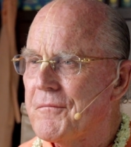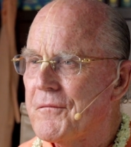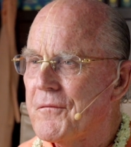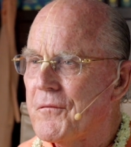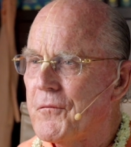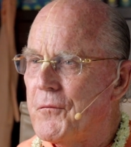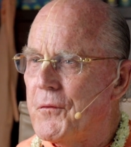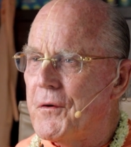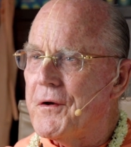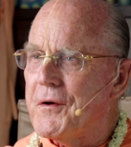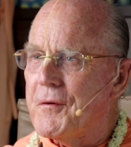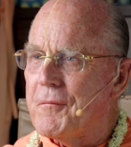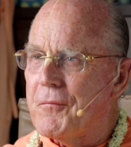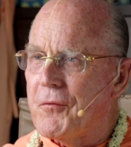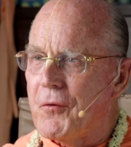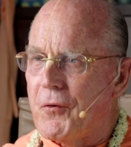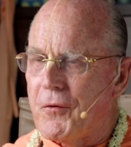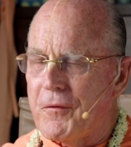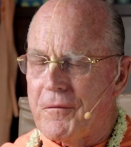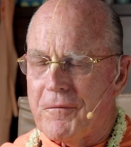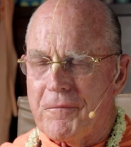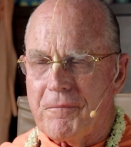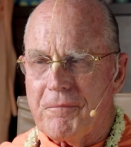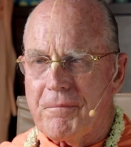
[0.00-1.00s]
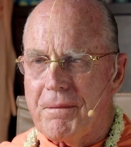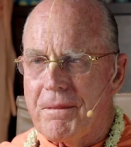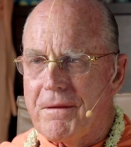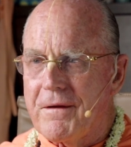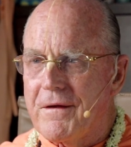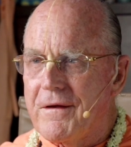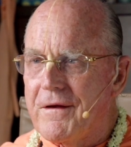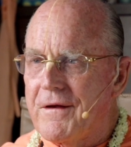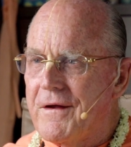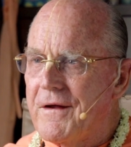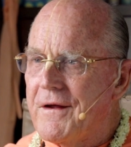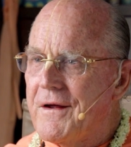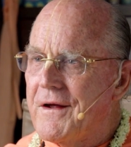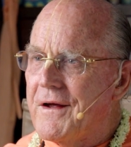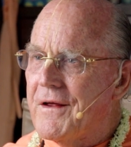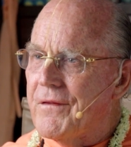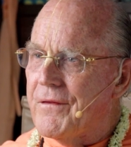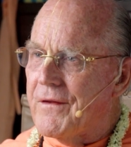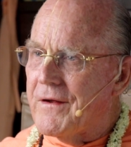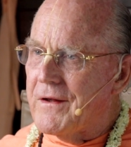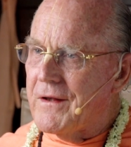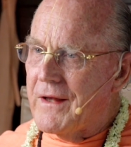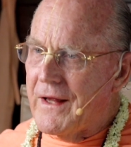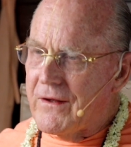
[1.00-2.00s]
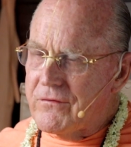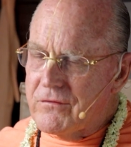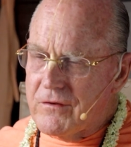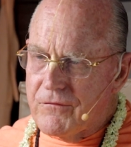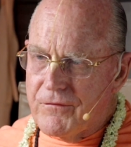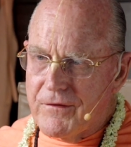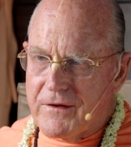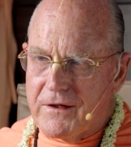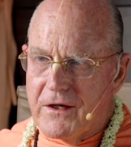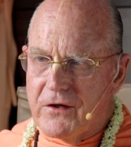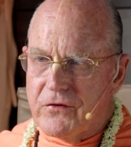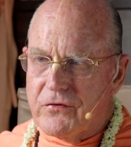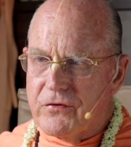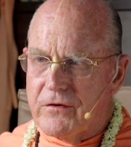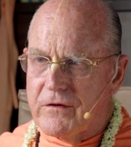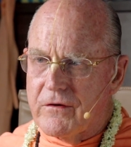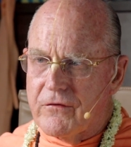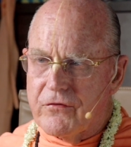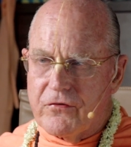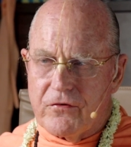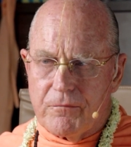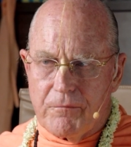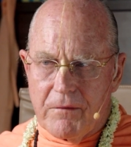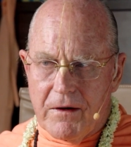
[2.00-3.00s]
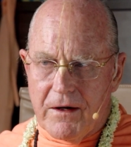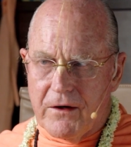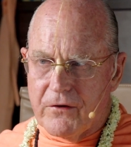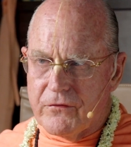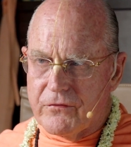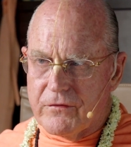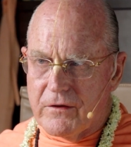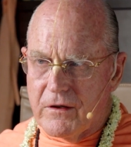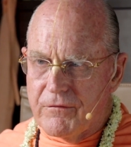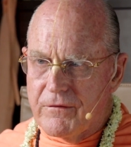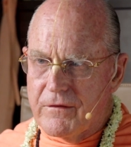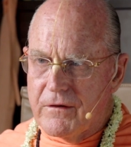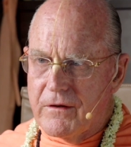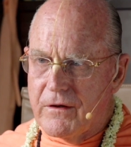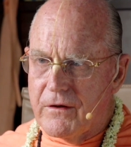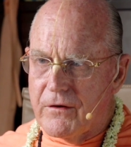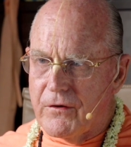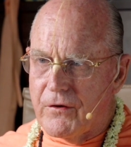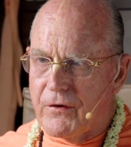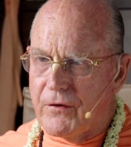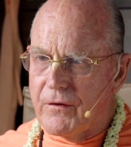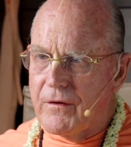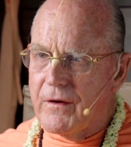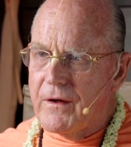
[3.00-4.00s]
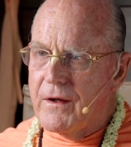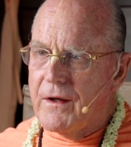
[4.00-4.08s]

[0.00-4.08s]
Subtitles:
Really important. The classification of smiles given here